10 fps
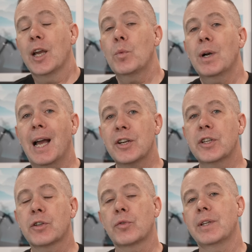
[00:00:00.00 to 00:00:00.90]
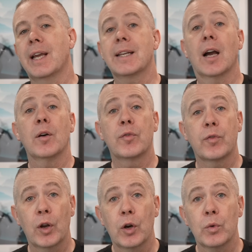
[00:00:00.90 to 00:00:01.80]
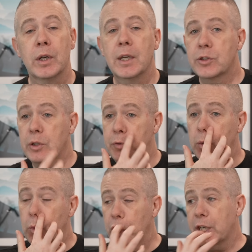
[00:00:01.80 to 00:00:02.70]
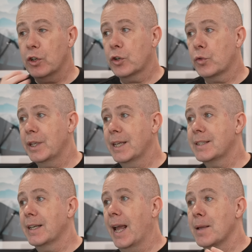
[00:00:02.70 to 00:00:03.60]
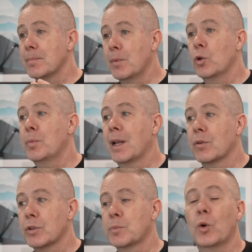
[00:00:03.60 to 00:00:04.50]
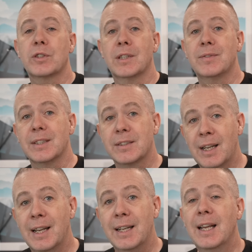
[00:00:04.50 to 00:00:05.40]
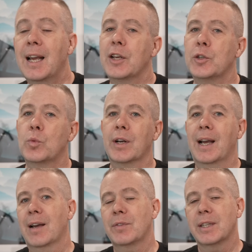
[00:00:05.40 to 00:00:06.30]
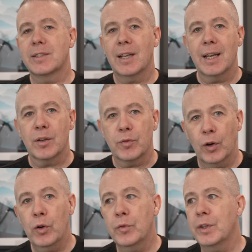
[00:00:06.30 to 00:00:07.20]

It will actually create a flow. So if you're working on creating a mobile responsive design and you want to have the entire flow